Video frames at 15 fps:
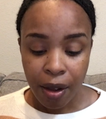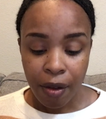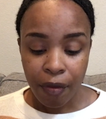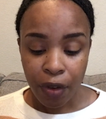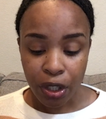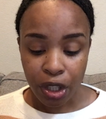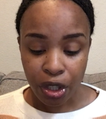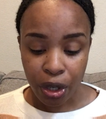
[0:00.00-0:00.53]

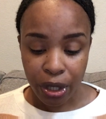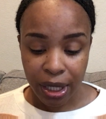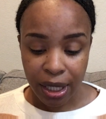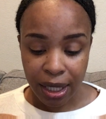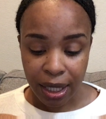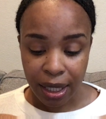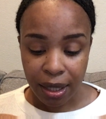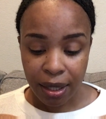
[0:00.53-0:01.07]
Verse
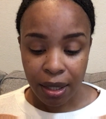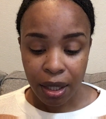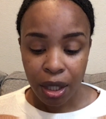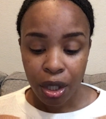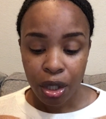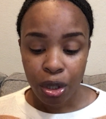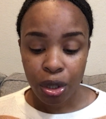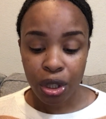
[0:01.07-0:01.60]
36,
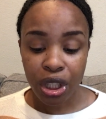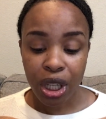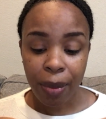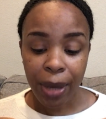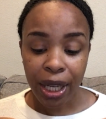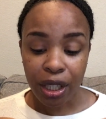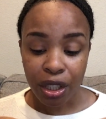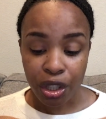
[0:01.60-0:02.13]
you shall
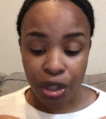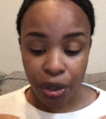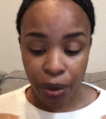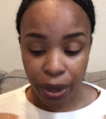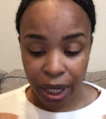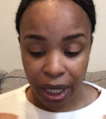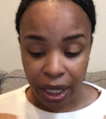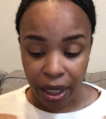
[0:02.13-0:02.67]
make a
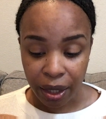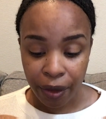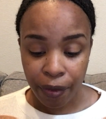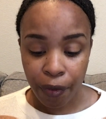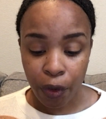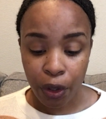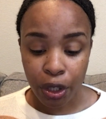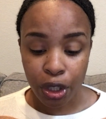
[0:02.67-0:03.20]
screen
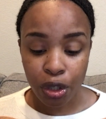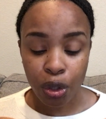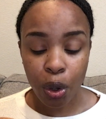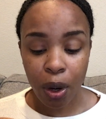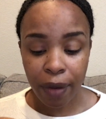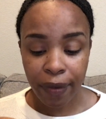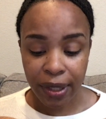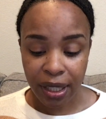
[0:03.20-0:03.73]
for the
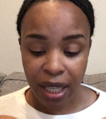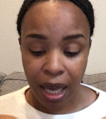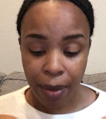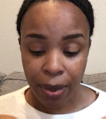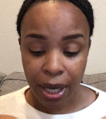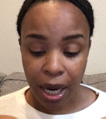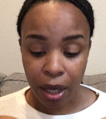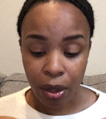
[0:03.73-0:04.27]
door of the
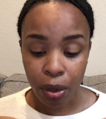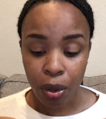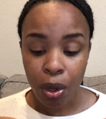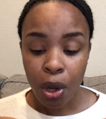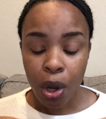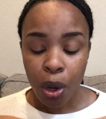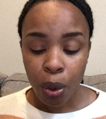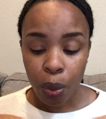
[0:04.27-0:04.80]
tabernacle,
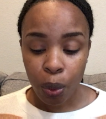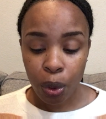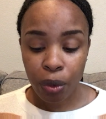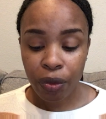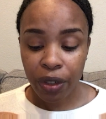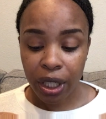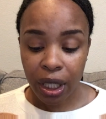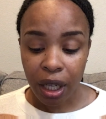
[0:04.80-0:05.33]

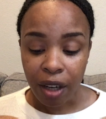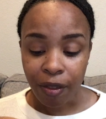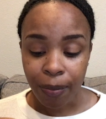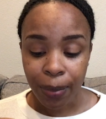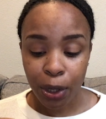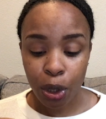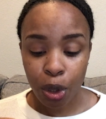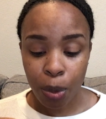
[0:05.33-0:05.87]
woven of
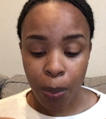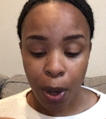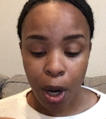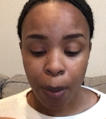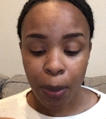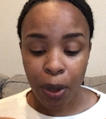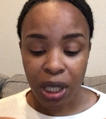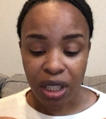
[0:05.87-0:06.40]
blue,
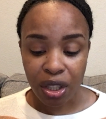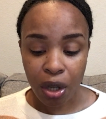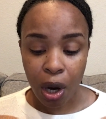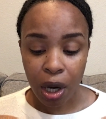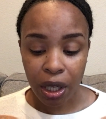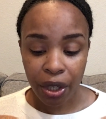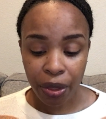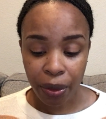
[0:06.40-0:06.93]
purple, and
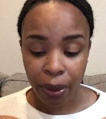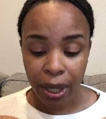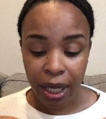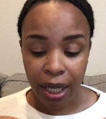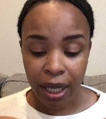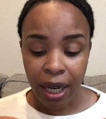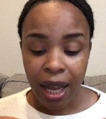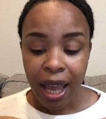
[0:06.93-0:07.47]
scarlet
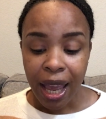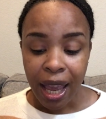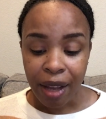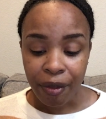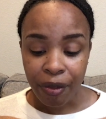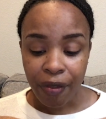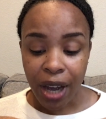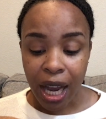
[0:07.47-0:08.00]
thread,
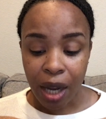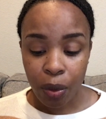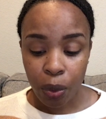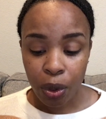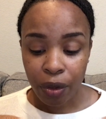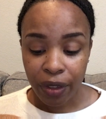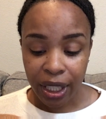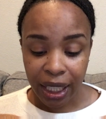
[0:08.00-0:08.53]
and fine
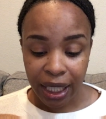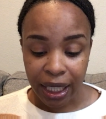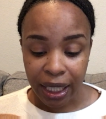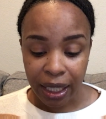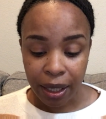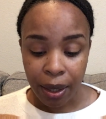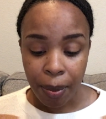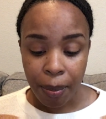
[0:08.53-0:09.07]
woven
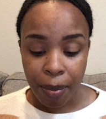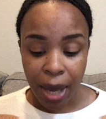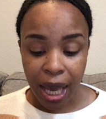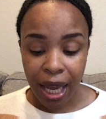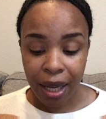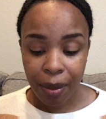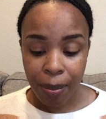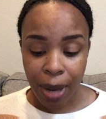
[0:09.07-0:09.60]
linen
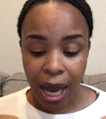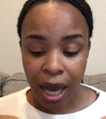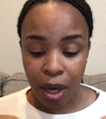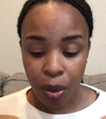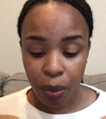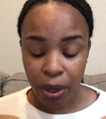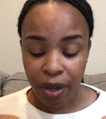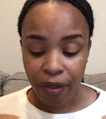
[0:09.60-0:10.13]
made by a
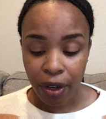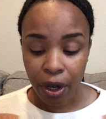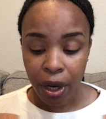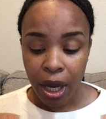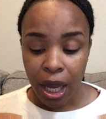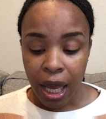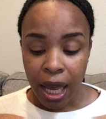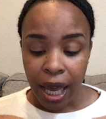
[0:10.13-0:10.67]
weaver.
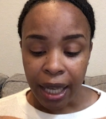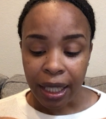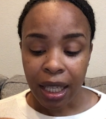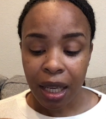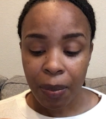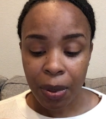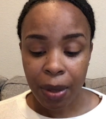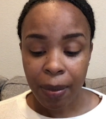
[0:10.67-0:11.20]
And
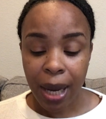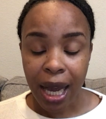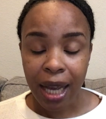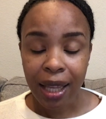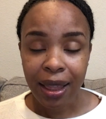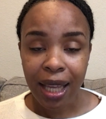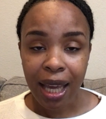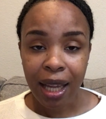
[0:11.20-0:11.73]
keep in
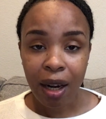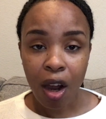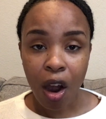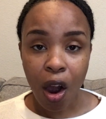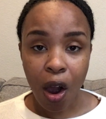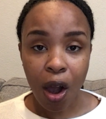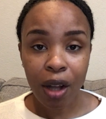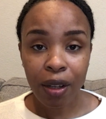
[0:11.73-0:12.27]
mind that
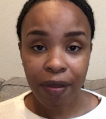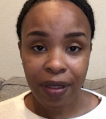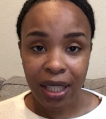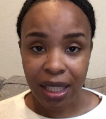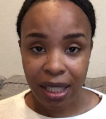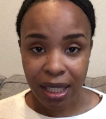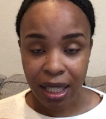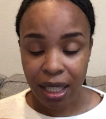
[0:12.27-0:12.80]
all of
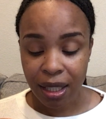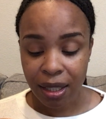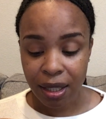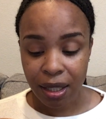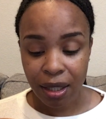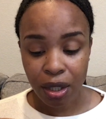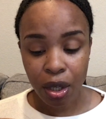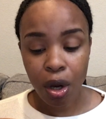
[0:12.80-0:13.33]
these things
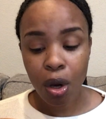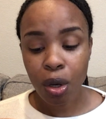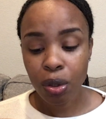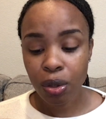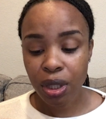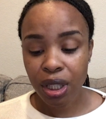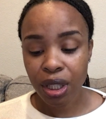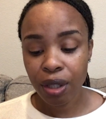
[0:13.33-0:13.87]
is
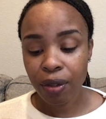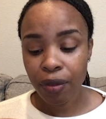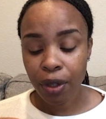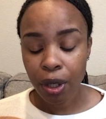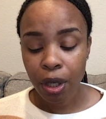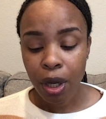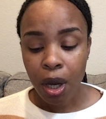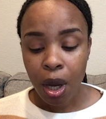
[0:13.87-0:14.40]
gold,
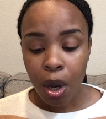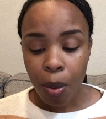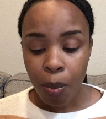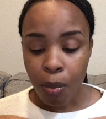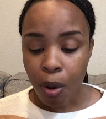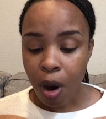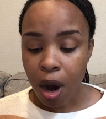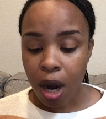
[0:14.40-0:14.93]
silver,
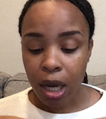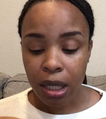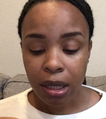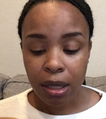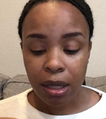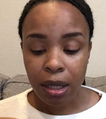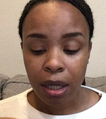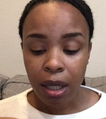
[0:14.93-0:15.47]

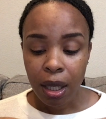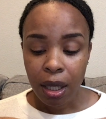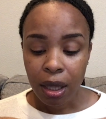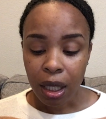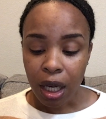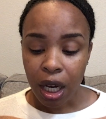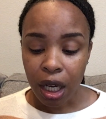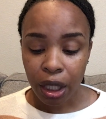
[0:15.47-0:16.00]
bronze, the
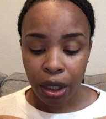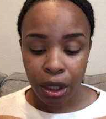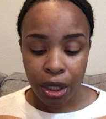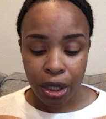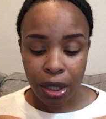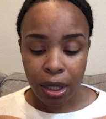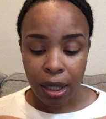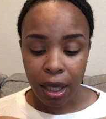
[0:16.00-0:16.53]

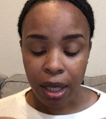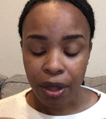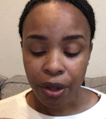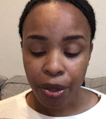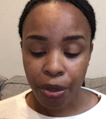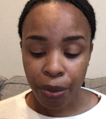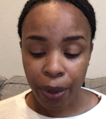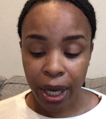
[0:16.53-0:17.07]
colors, the
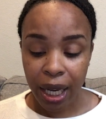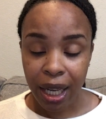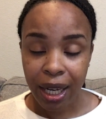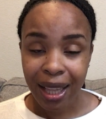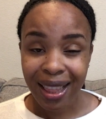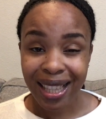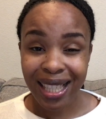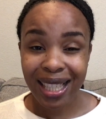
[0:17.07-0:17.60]
thread.
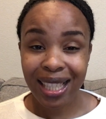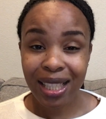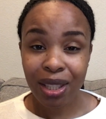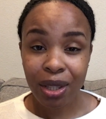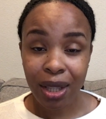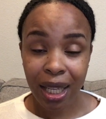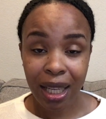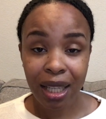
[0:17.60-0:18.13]
These
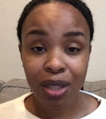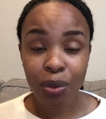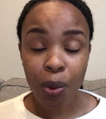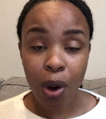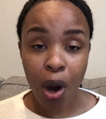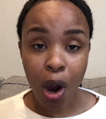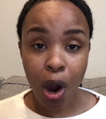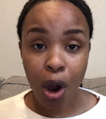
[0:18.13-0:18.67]
things
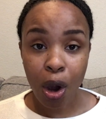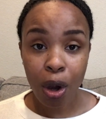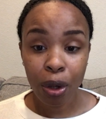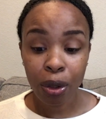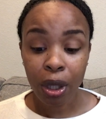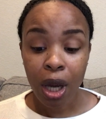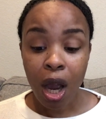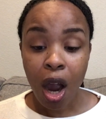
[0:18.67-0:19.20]
were
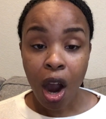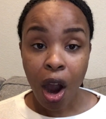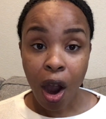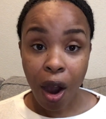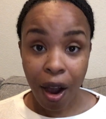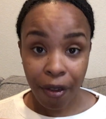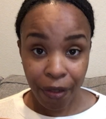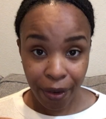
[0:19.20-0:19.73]
all
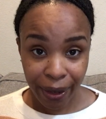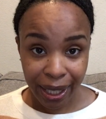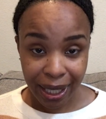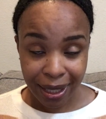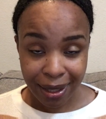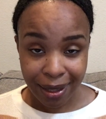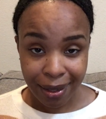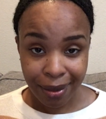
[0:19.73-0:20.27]

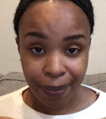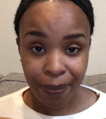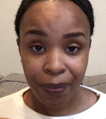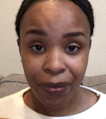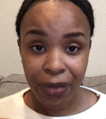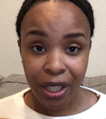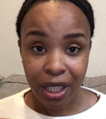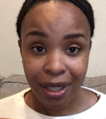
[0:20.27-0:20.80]
offerings
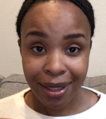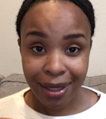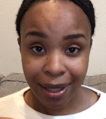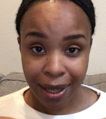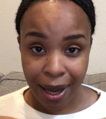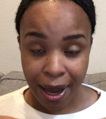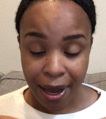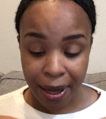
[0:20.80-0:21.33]
to
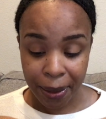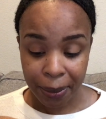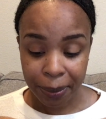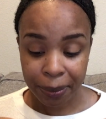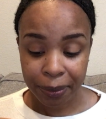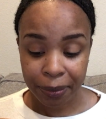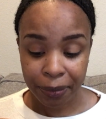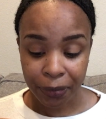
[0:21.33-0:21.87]
God.
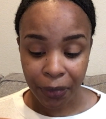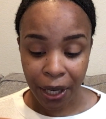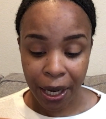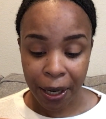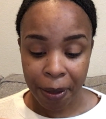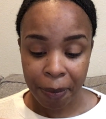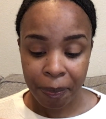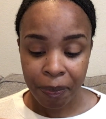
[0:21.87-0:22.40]

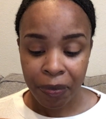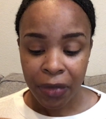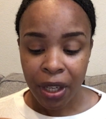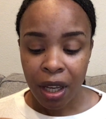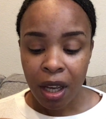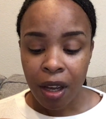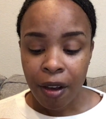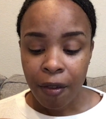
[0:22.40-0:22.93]
Okay?
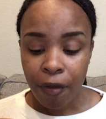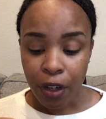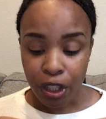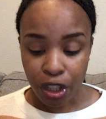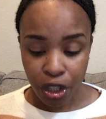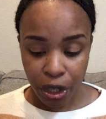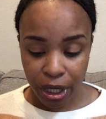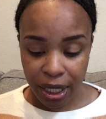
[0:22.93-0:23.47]
Verse
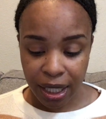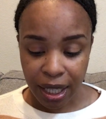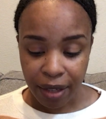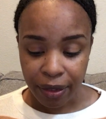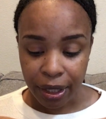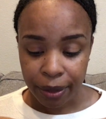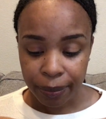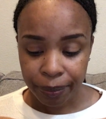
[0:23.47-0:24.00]

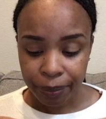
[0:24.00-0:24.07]
37.